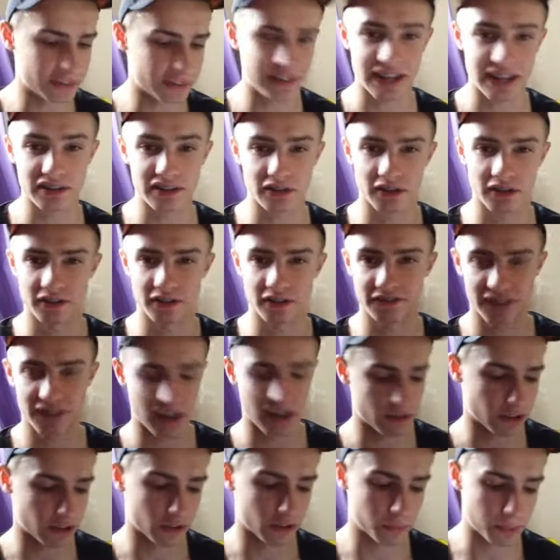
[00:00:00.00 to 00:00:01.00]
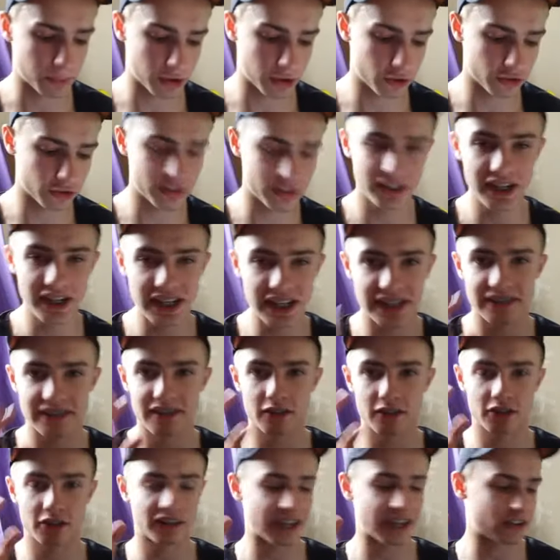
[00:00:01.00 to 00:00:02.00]
gender theorist because she
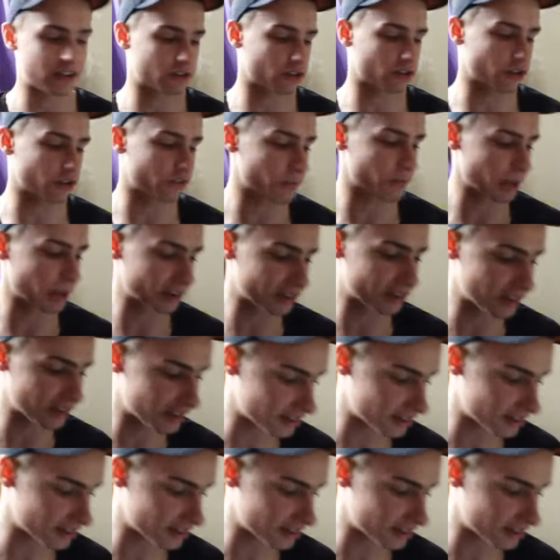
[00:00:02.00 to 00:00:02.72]
did stuff like